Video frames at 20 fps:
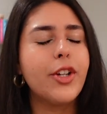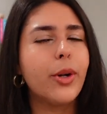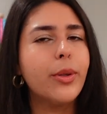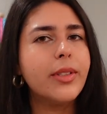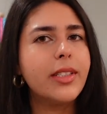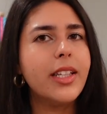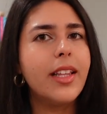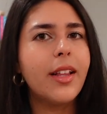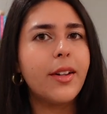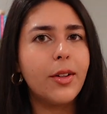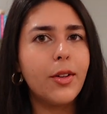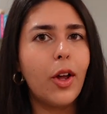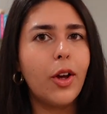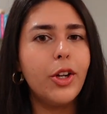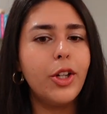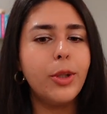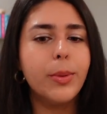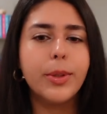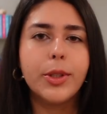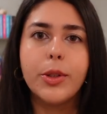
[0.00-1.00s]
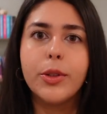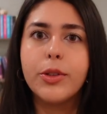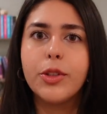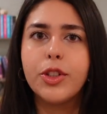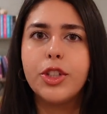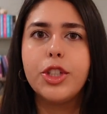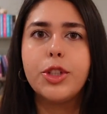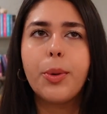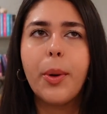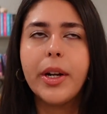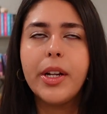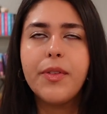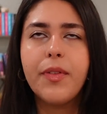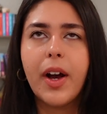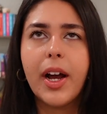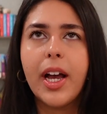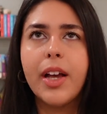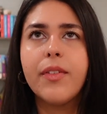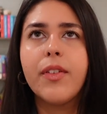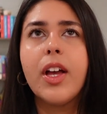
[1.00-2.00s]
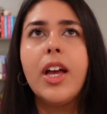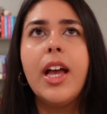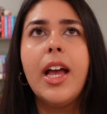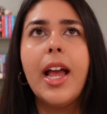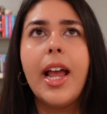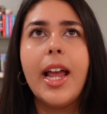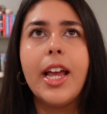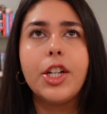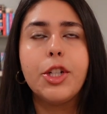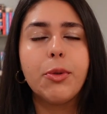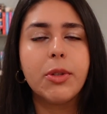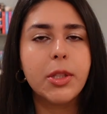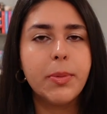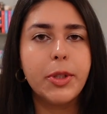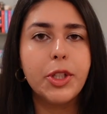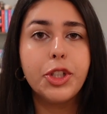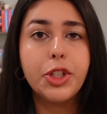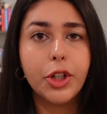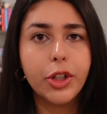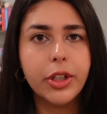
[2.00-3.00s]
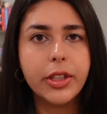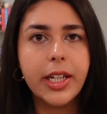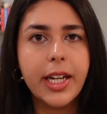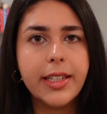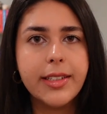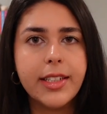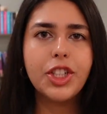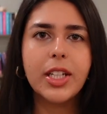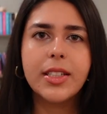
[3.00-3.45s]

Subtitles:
I don't see that a lot in new adults. So she's 25 and she wants to be a journalist.